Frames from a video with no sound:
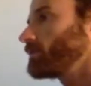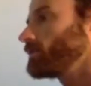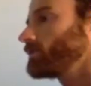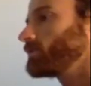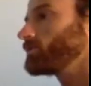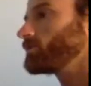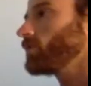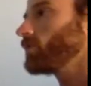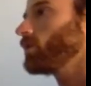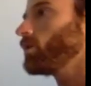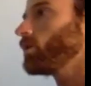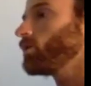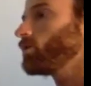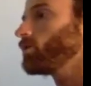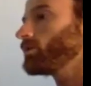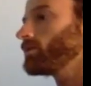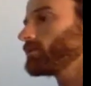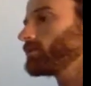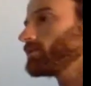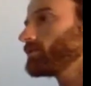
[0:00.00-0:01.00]

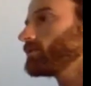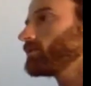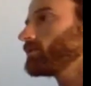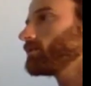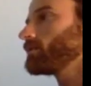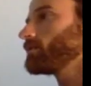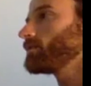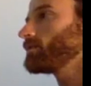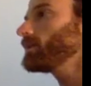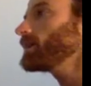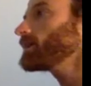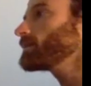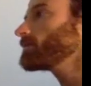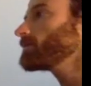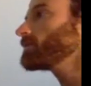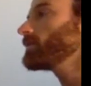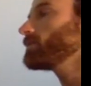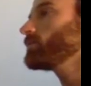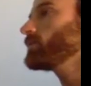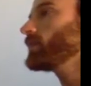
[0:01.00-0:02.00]
So the next
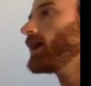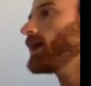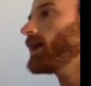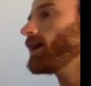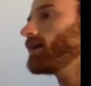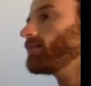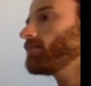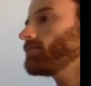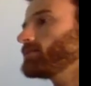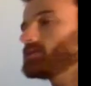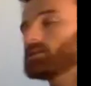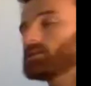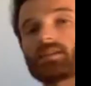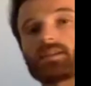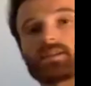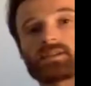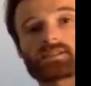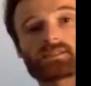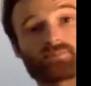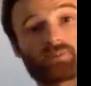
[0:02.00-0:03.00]
thing we have is
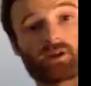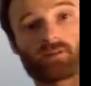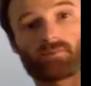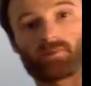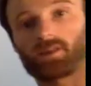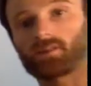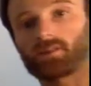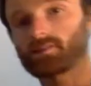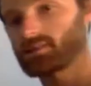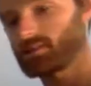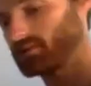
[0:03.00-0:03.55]
the experiment.